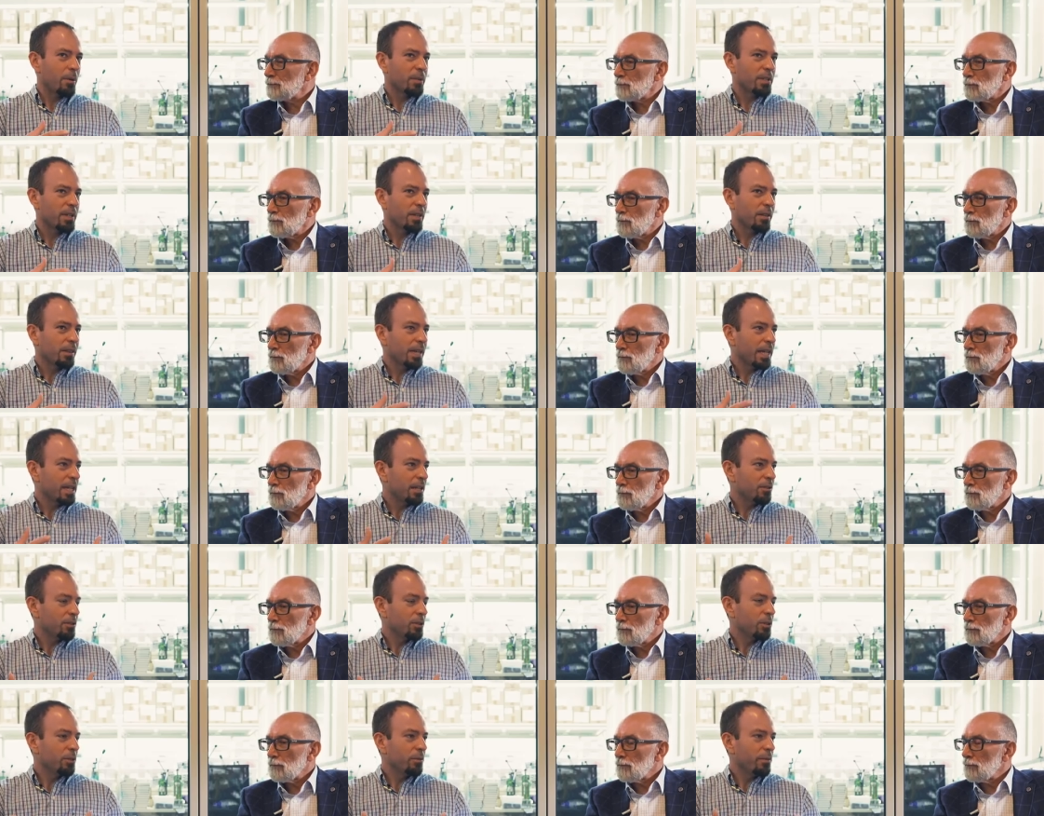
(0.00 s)
Speaker 1: I would say,
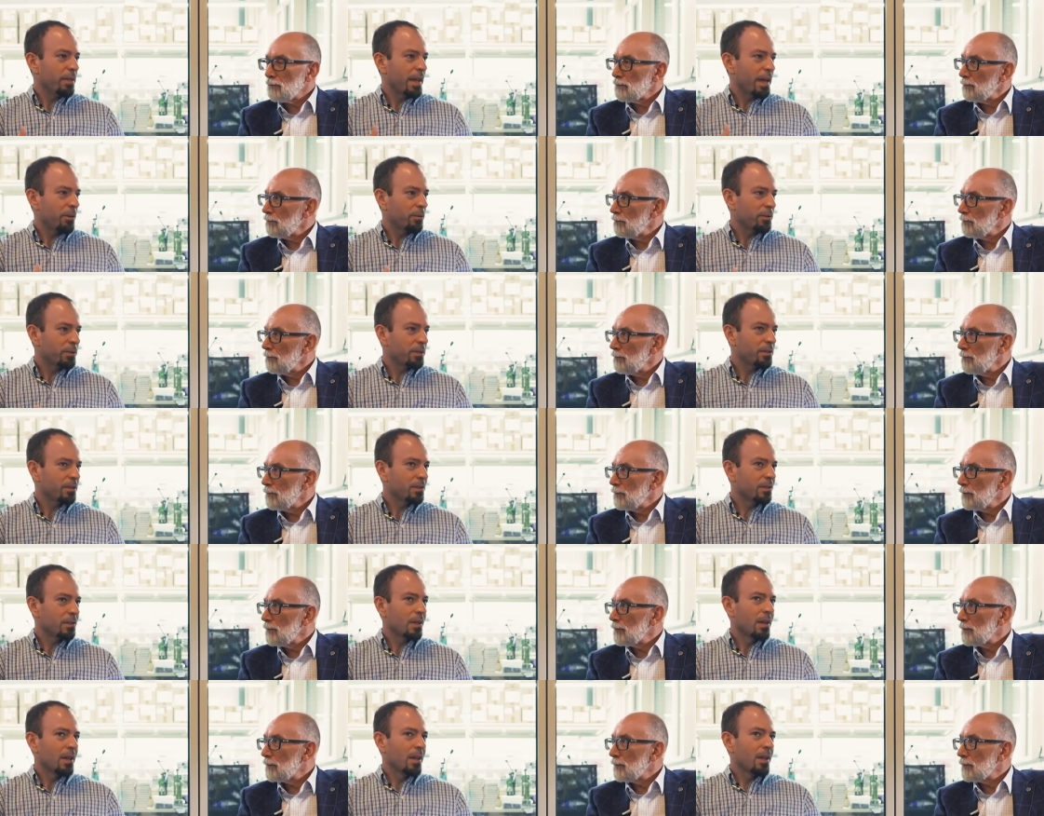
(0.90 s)
late
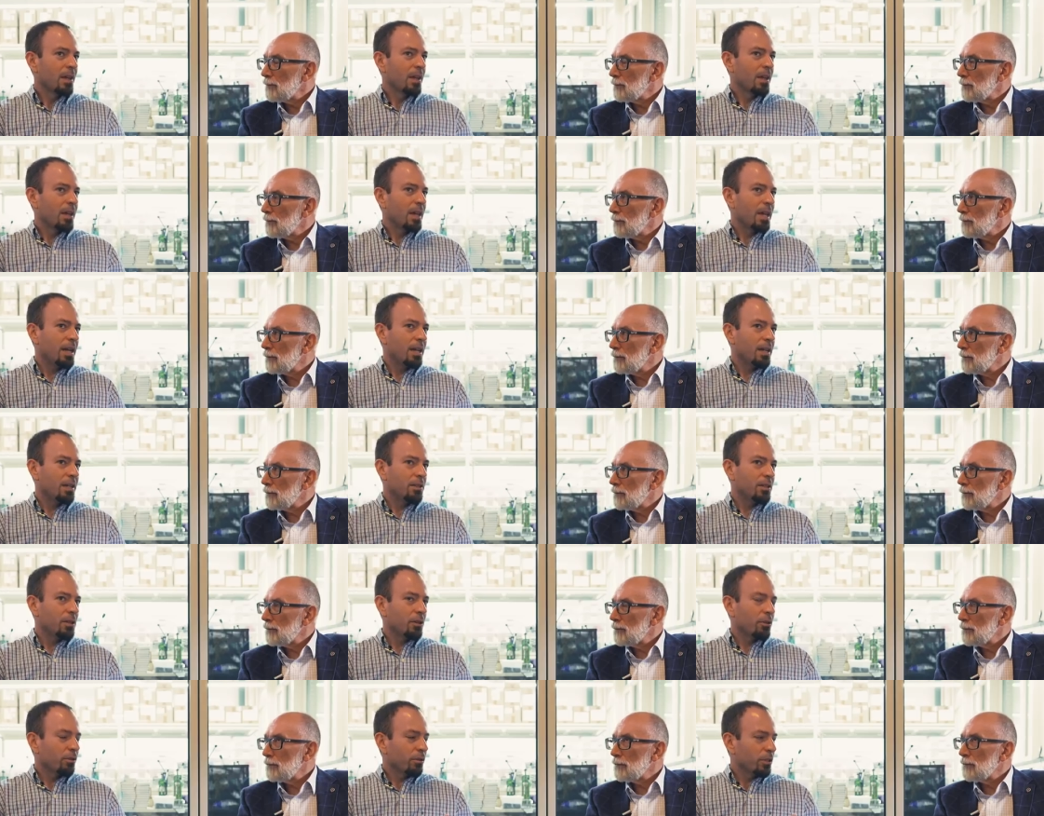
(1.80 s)
2000s and
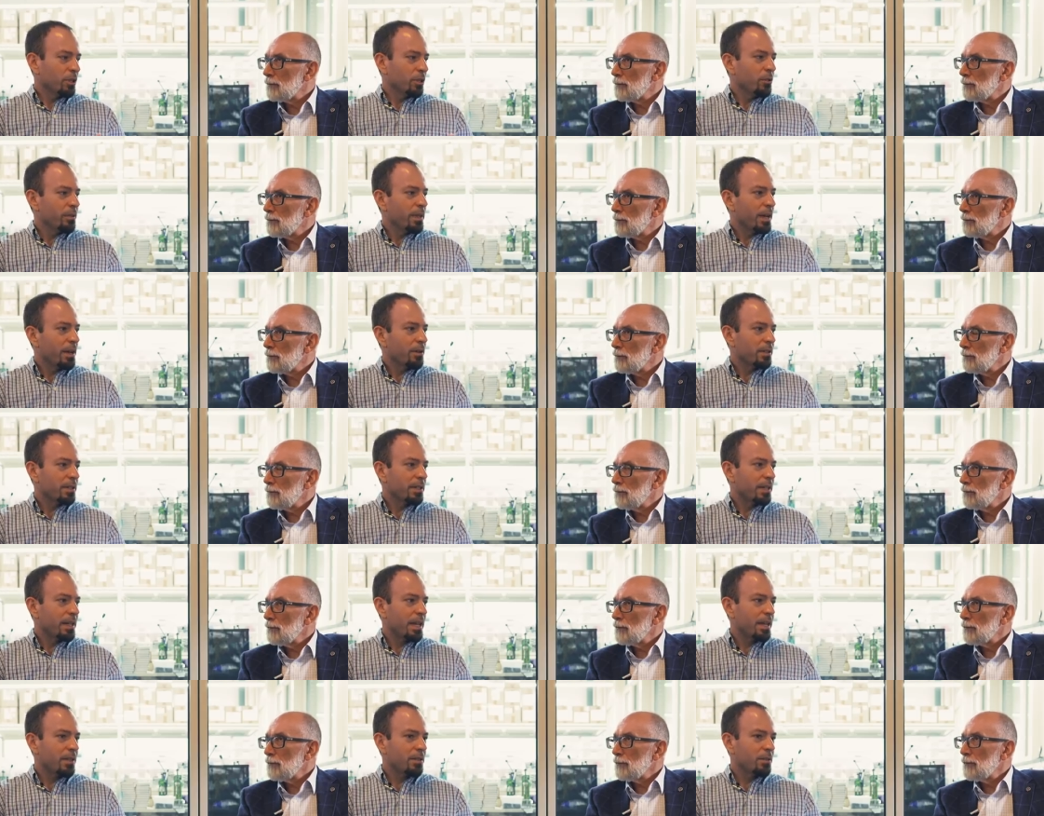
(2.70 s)
the early
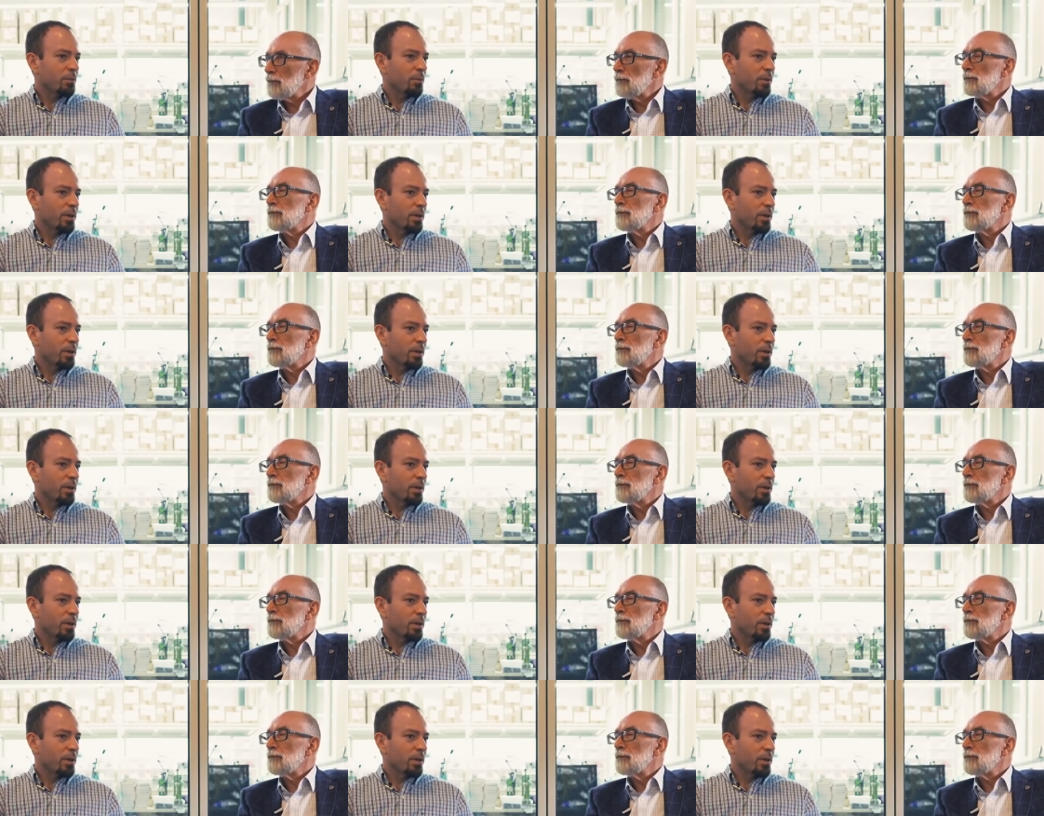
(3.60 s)
2010s,